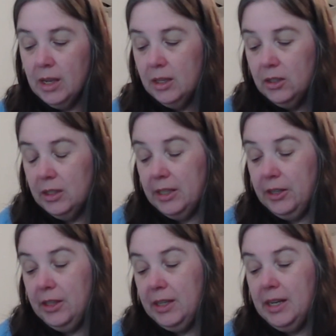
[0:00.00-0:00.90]

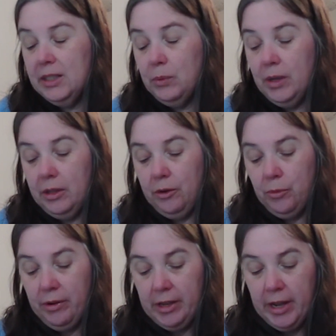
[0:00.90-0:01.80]
So the next one that
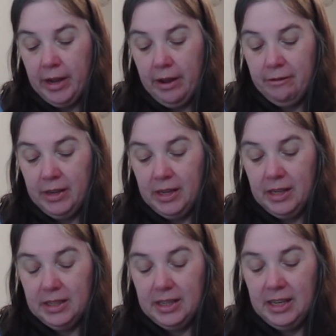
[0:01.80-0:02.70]
we have
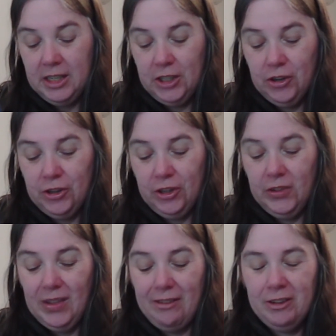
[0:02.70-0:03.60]
is Indigo
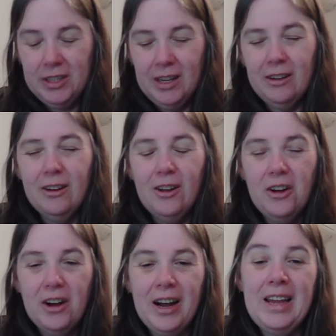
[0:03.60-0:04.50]
Lavender.
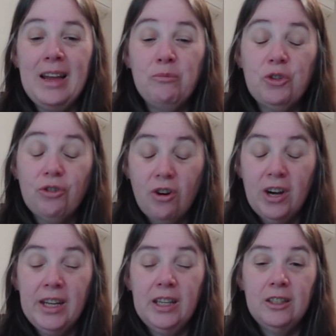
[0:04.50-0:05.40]
I am
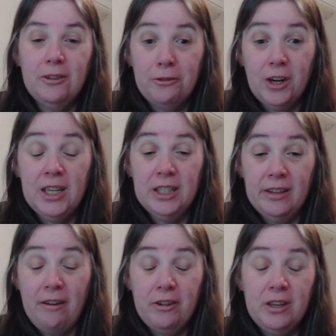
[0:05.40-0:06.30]
trying to find a
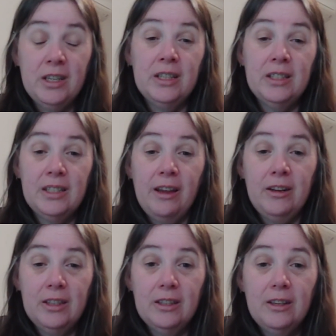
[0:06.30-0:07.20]
lavender
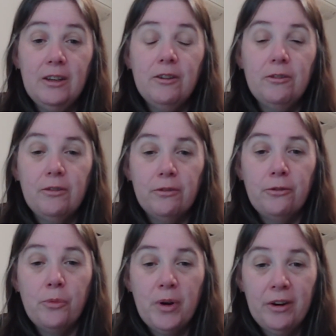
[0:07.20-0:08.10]
scent
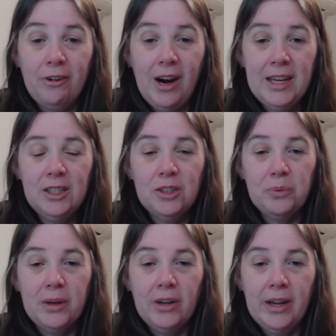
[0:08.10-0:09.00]
for my range
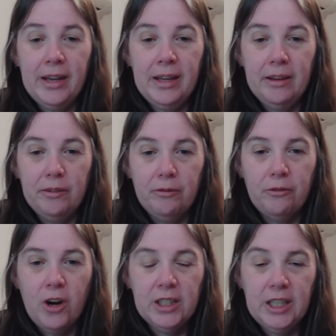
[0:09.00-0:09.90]
when I
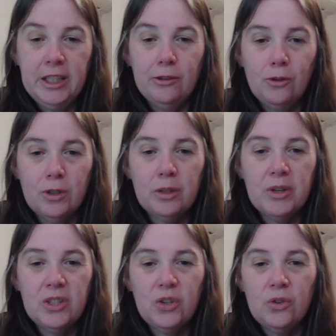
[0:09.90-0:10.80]
finally launch
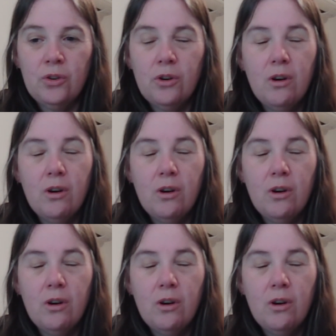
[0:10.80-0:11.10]
my store,